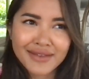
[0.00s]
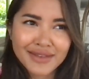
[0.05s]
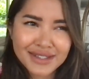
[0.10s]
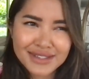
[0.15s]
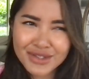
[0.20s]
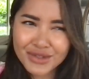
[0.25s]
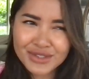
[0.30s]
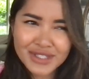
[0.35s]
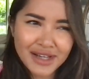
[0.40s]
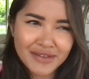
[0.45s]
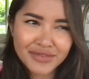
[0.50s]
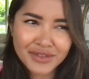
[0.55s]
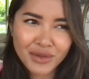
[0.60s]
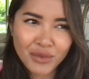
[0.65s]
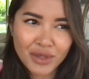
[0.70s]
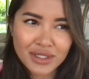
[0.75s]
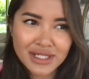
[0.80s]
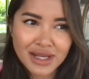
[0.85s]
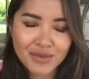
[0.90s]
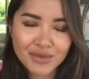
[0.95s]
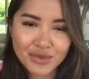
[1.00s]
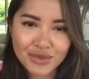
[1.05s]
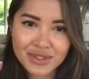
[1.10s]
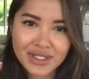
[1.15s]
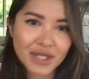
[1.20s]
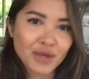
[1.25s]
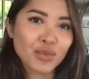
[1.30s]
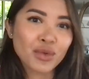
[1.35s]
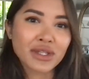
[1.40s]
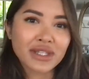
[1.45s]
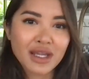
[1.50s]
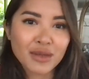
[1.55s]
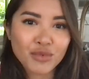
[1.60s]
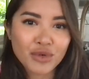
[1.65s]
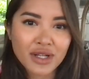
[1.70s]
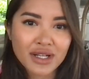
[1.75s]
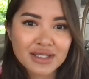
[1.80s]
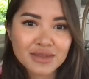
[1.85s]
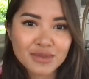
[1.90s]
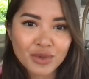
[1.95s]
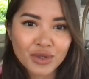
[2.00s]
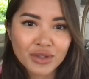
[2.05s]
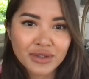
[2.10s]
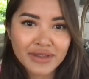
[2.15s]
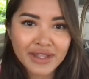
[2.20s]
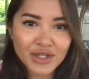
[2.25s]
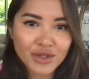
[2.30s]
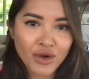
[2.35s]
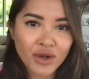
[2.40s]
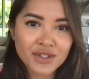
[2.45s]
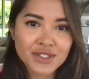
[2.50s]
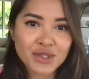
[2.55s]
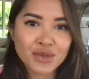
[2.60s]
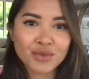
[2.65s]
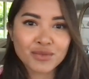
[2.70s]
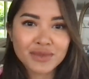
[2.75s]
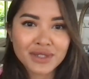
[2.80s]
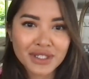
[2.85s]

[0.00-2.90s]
there definitely were times where it was like really unpredictable. And then you're also,